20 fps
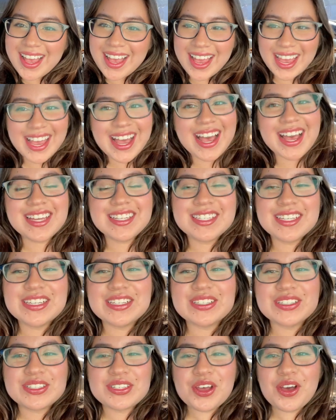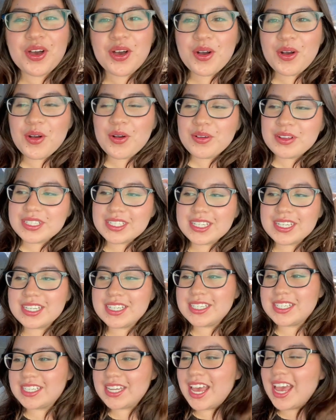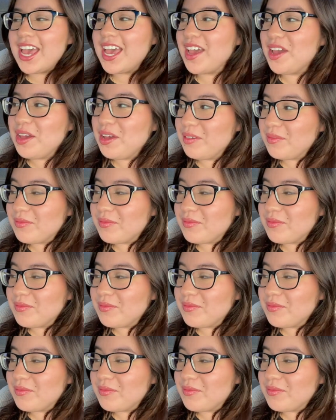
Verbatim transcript: Hey guys, so today